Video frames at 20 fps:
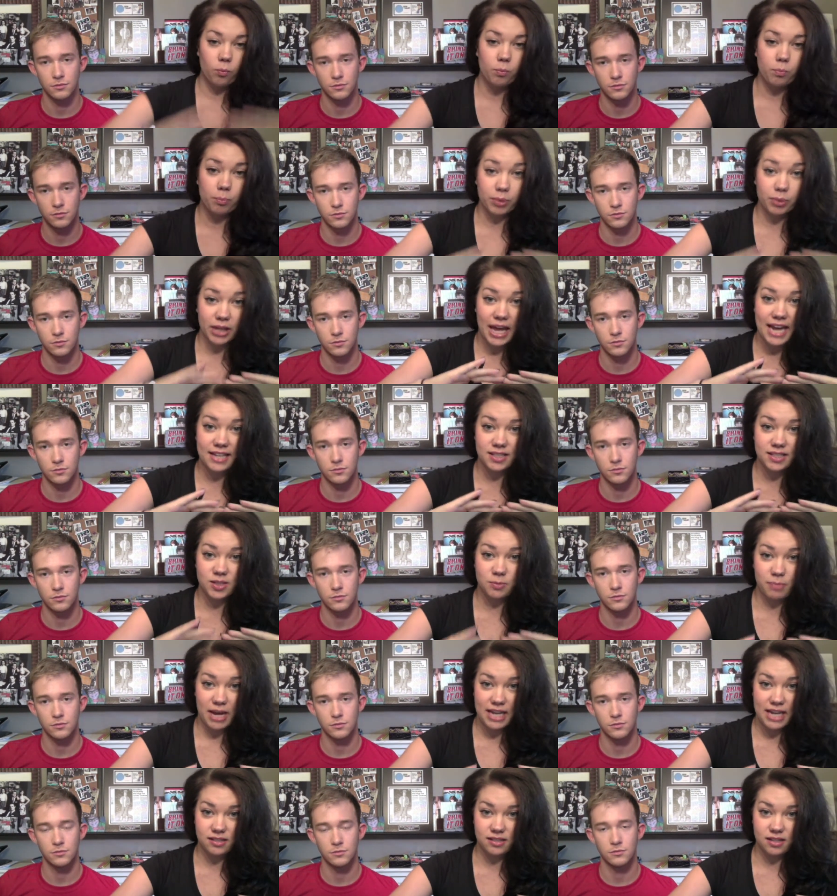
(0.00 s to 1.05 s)
Speaker 1: blank
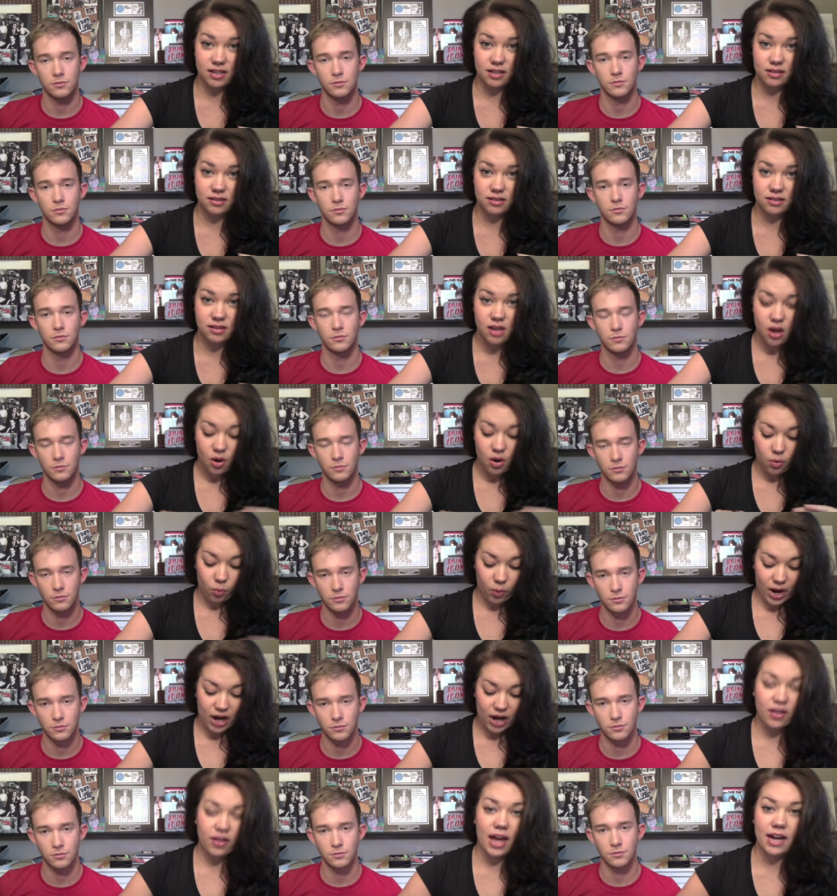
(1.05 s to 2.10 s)
spaces
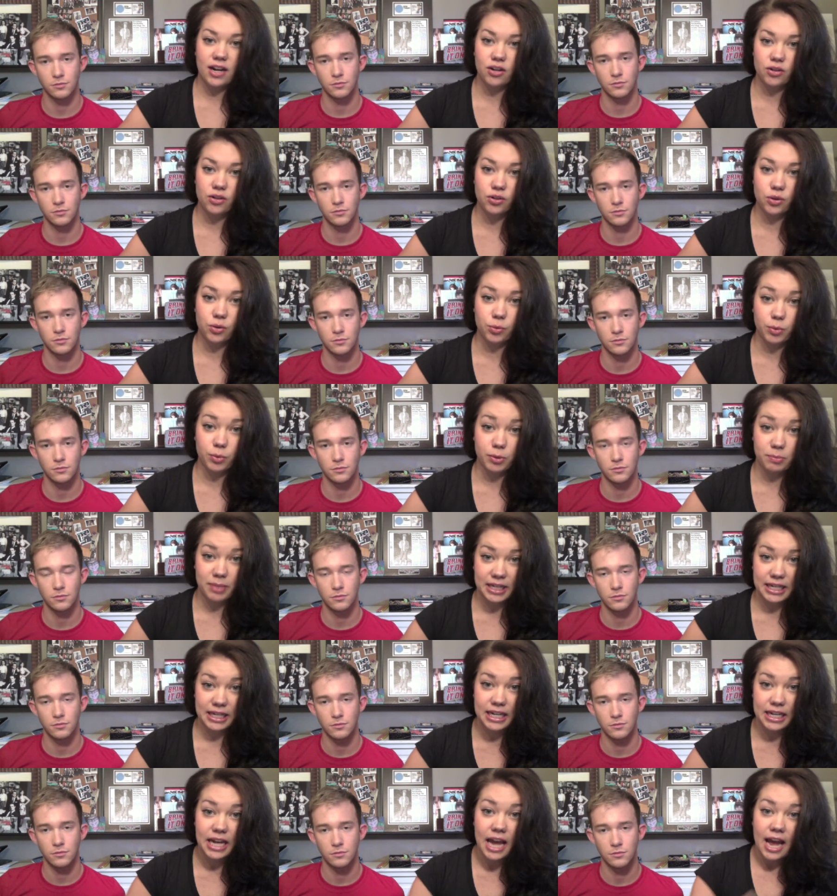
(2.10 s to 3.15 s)
where that interlude would
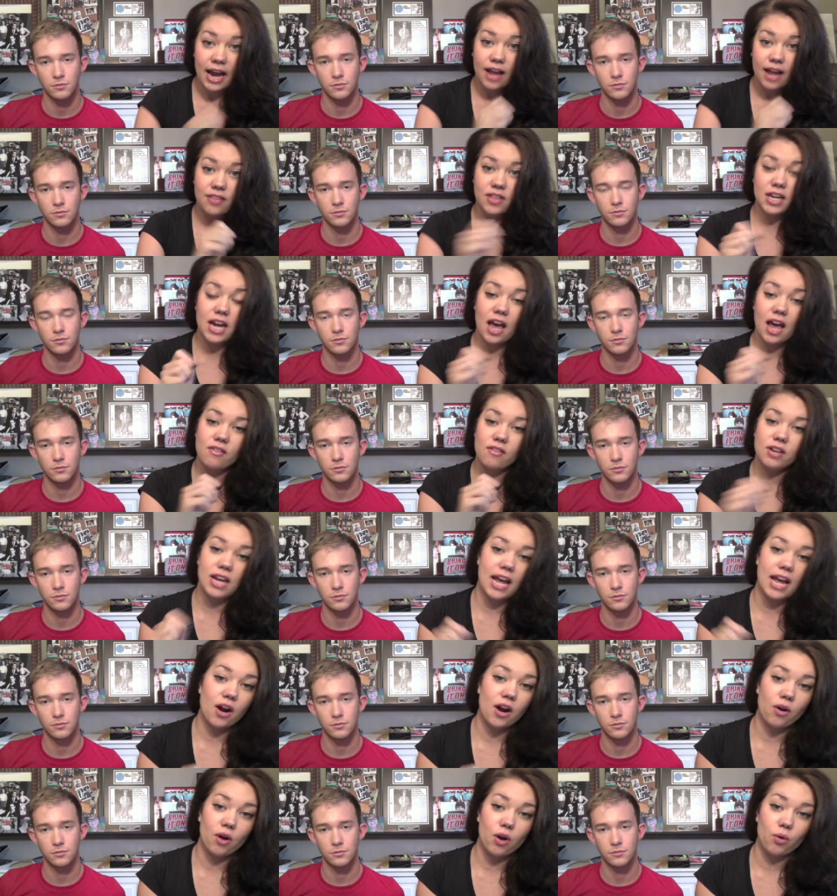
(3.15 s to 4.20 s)
be and then have an
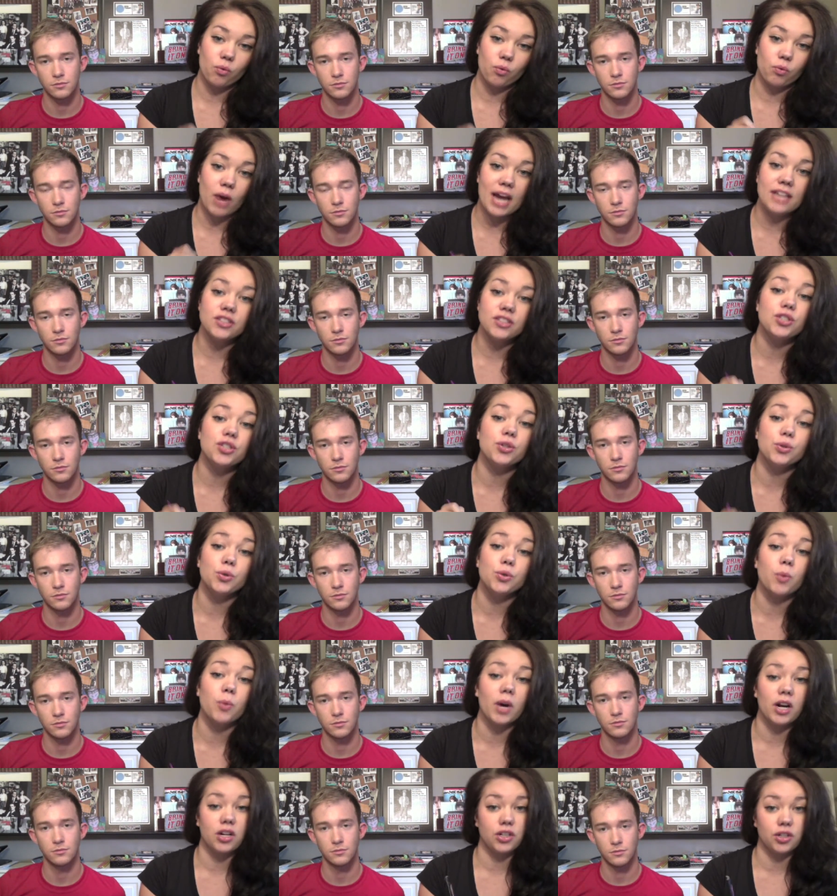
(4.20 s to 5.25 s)
arrow right to
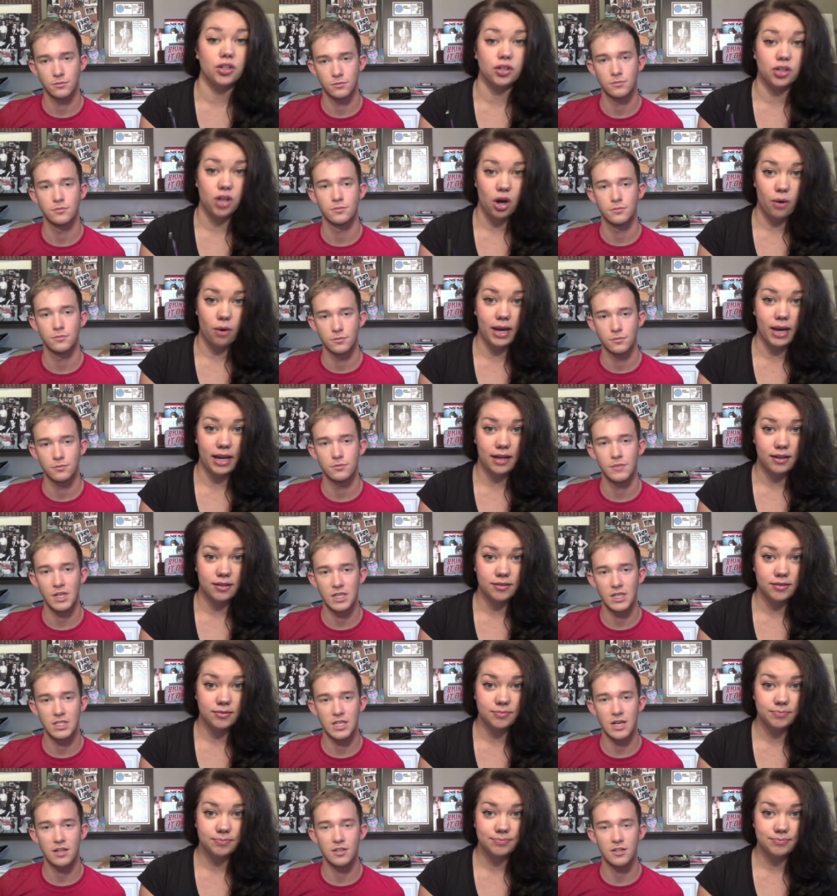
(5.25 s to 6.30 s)
where you're going.
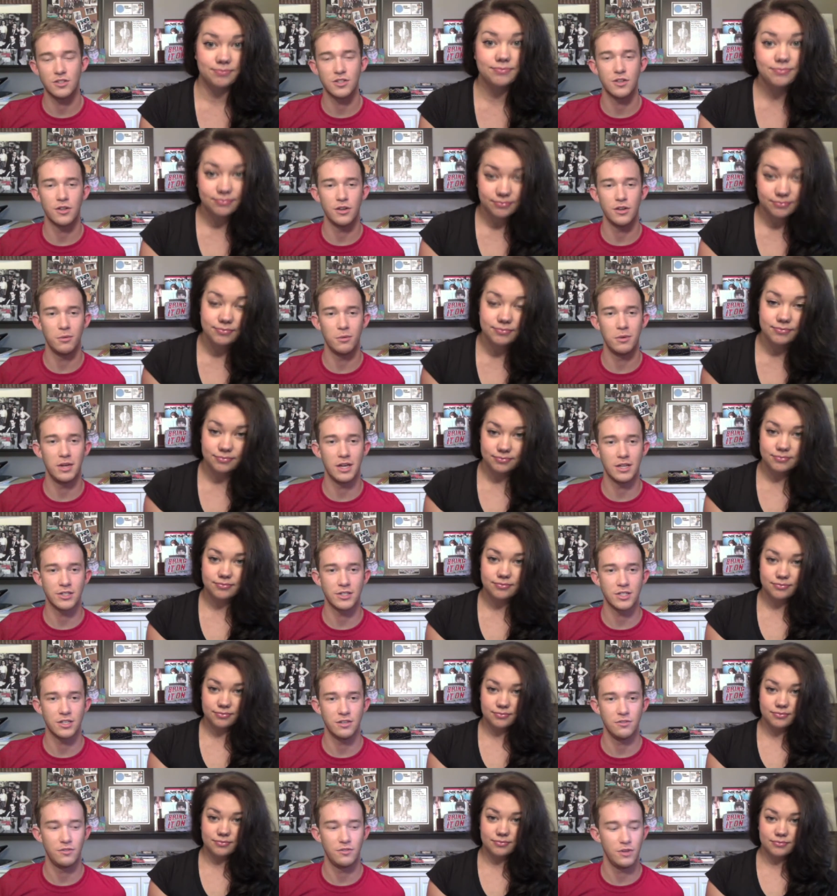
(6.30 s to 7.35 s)
Speaker 2: Exactly, so that nobody gets
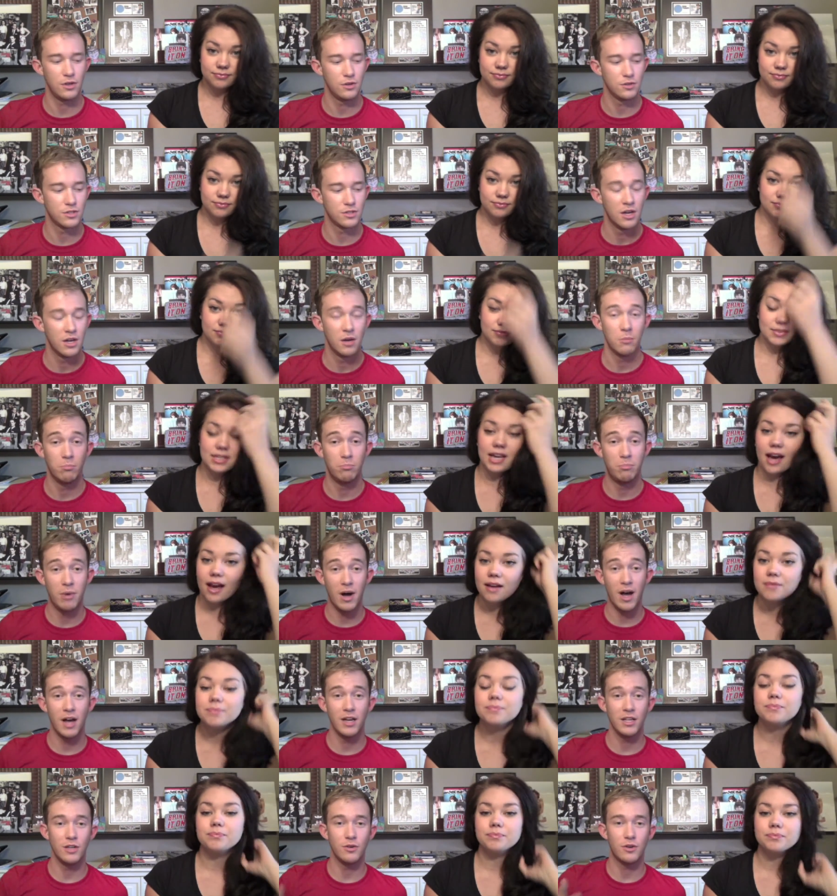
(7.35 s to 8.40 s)
confused. Yeah.
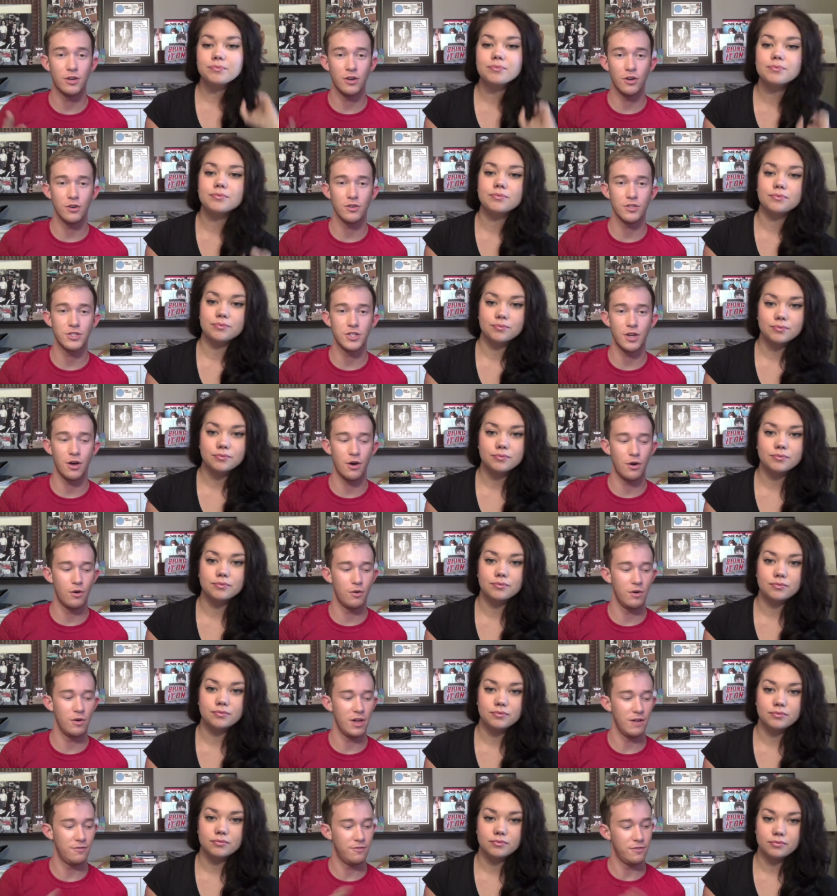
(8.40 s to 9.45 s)
But you can
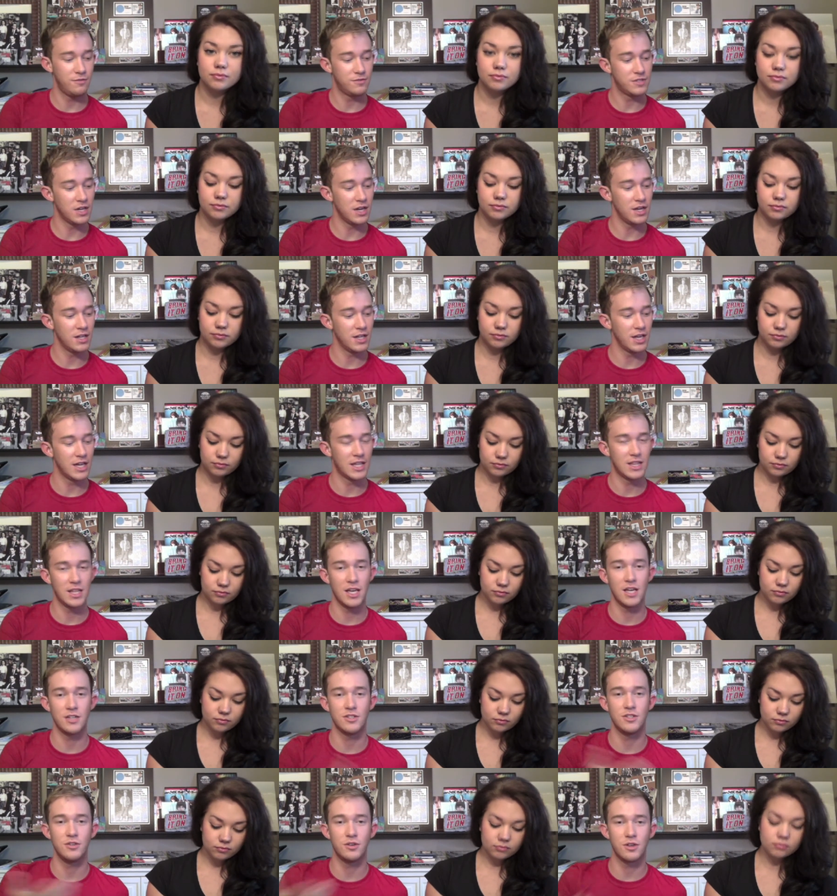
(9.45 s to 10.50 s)
also, if you've done it like
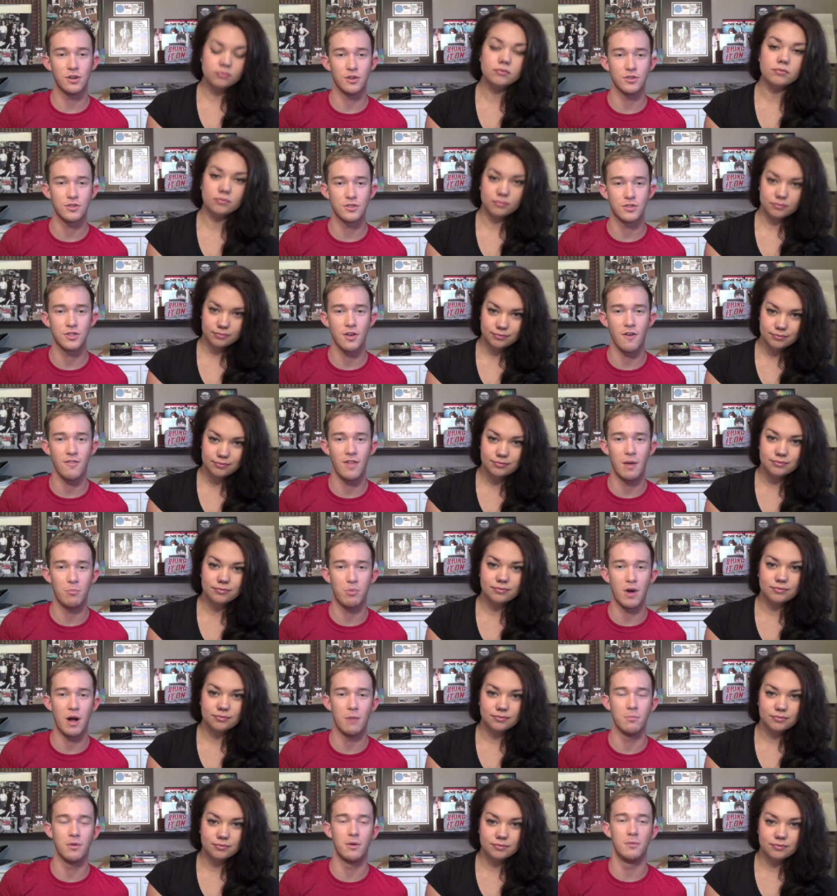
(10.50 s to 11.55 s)
this, you can also solve that
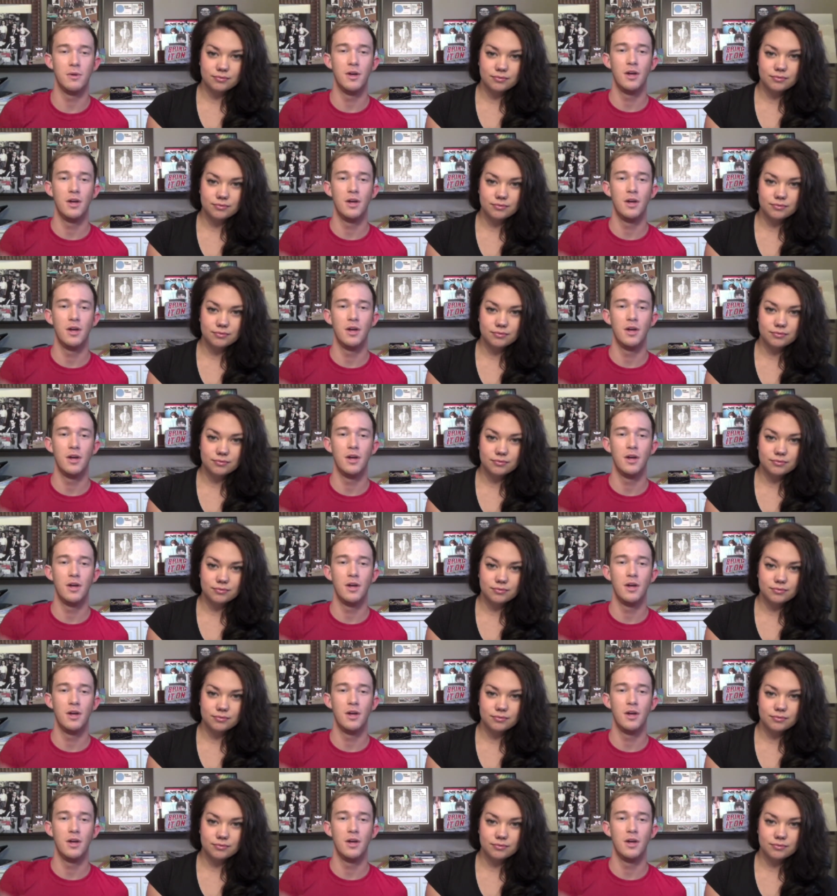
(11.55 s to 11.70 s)
problem